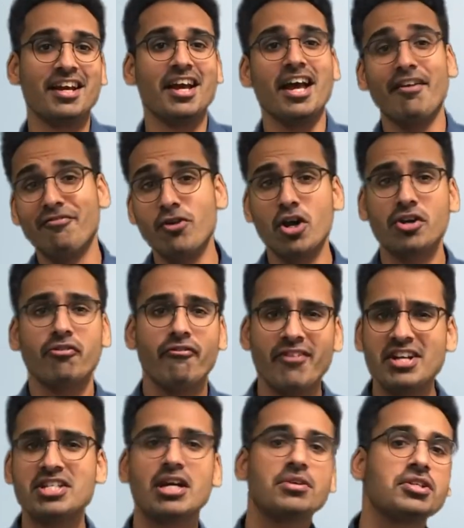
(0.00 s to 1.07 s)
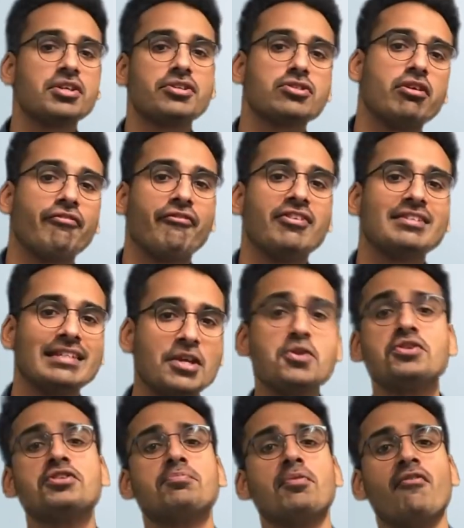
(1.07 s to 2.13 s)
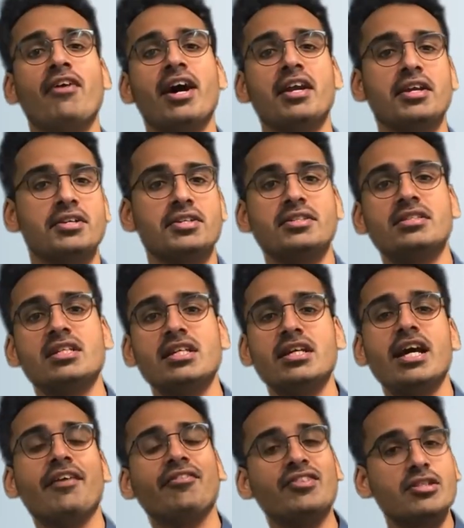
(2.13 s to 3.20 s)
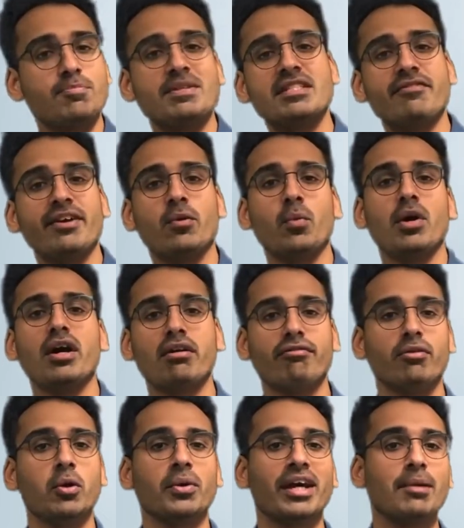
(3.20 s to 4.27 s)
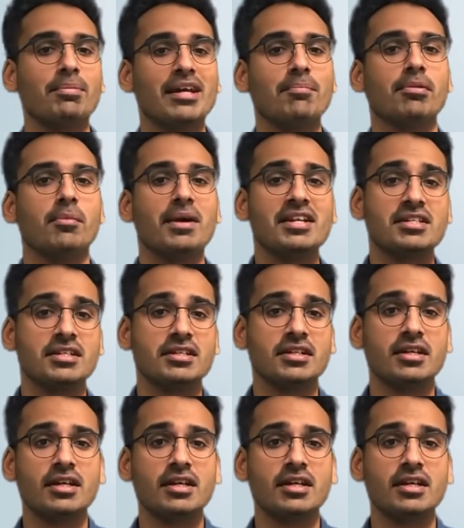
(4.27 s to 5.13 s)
If not, reach out to your software solutions provider to see if the specific workflow can be implemented.